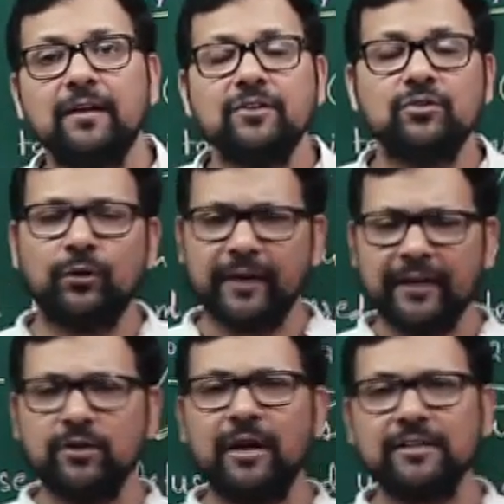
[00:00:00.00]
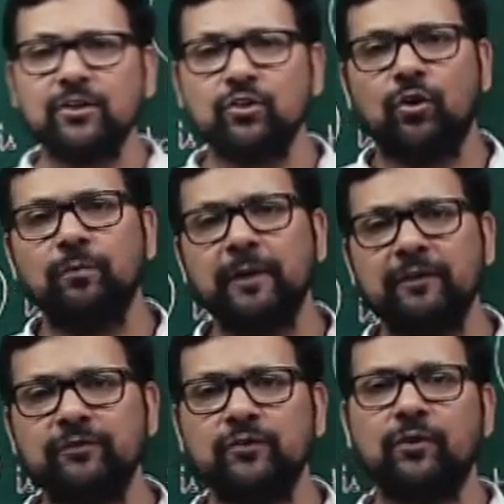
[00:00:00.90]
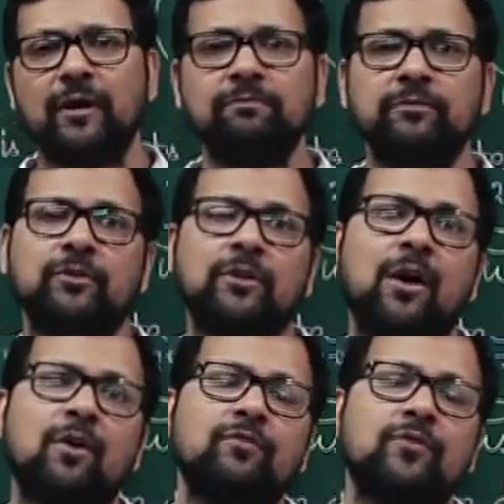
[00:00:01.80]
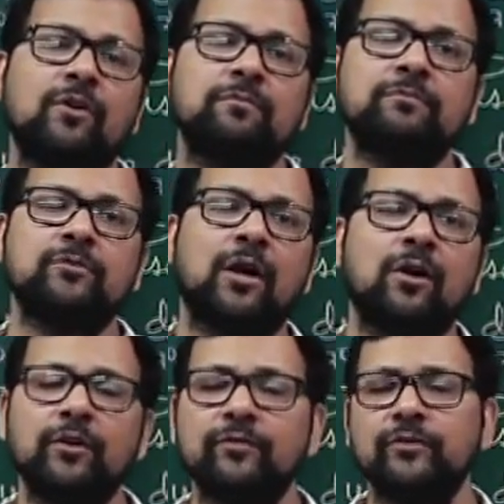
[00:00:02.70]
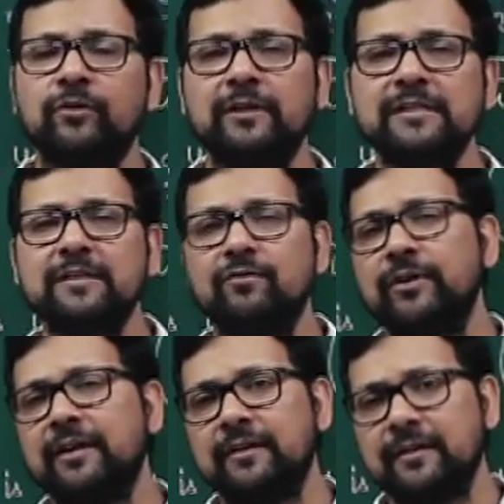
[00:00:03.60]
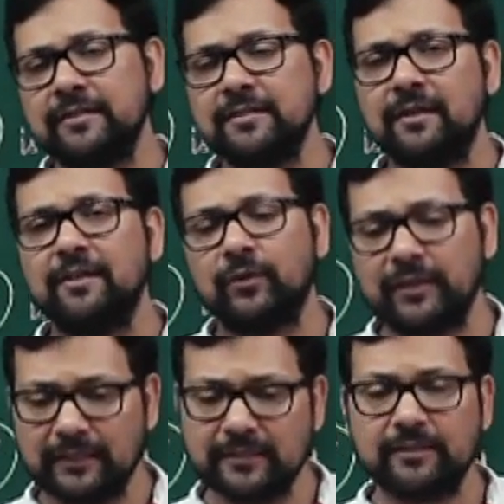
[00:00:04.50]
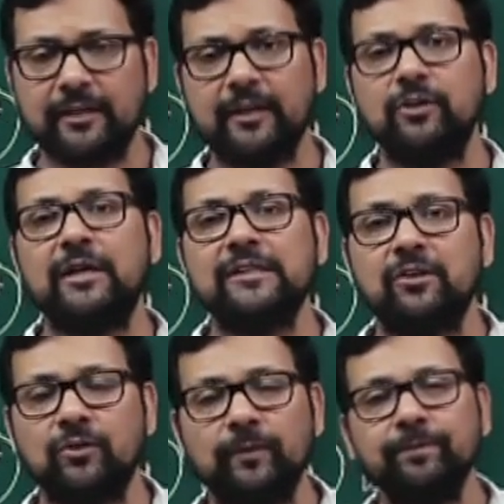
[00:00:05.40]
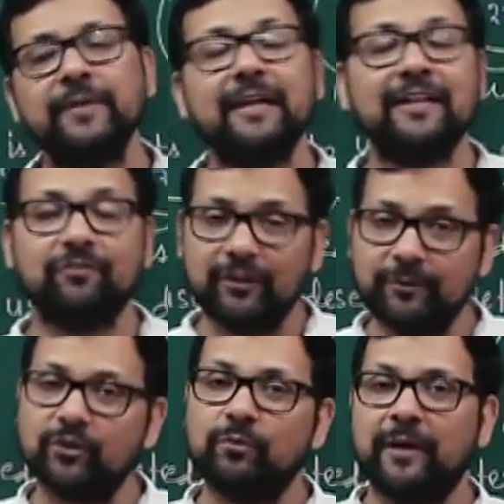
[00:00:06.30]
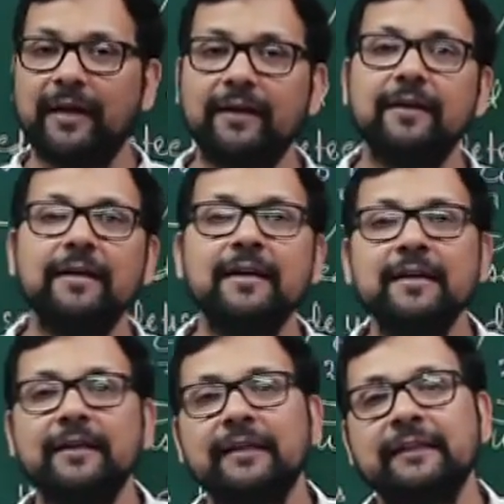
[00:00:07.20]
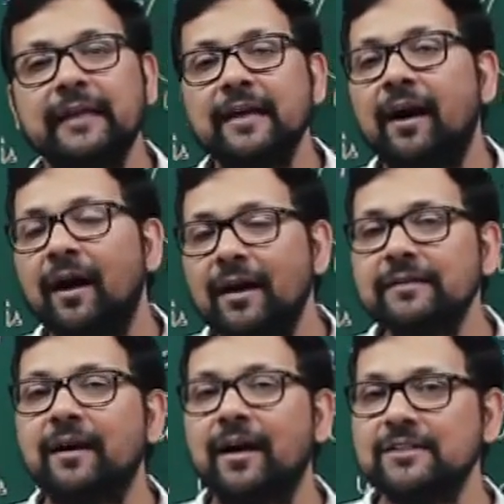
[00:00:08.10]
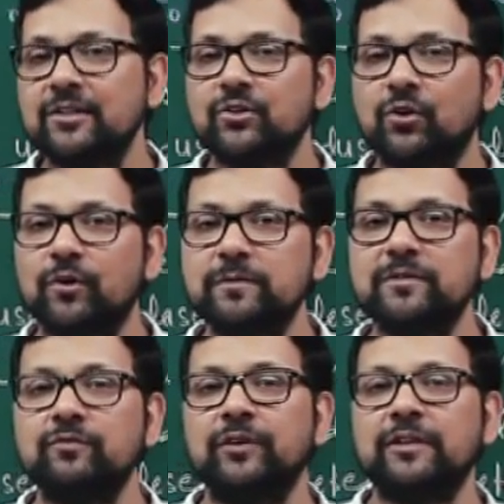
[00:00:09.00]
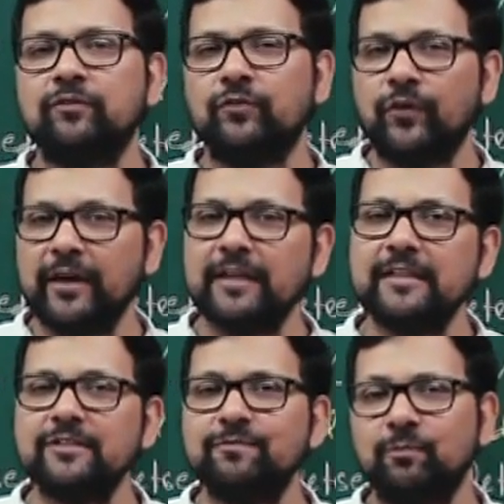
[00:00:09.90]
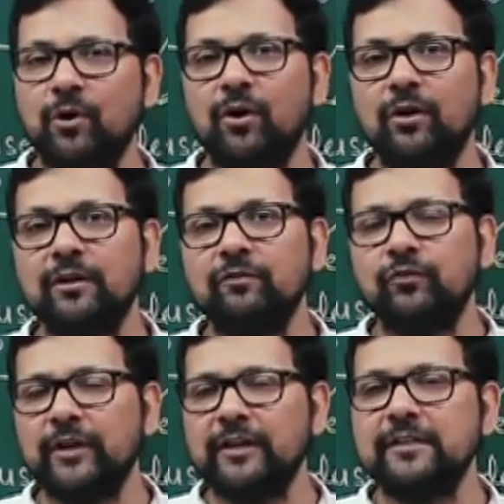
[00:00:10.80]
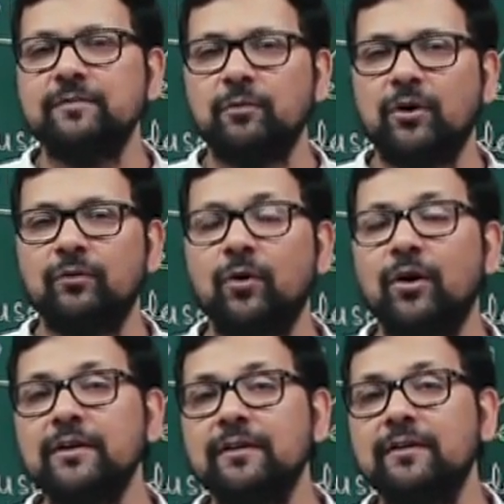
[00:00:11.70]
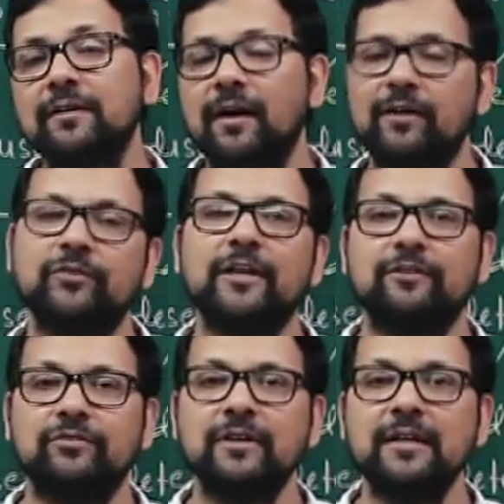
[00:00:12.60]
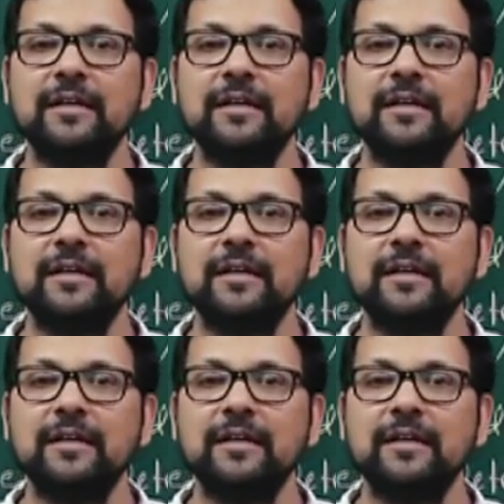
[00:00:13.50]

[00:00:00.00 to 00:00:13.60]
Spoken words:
So radioisotope, if you are if you will somewhere study, okay, this is radioisotope, will be in your mind, they are the isotopes with very small what? Half-life.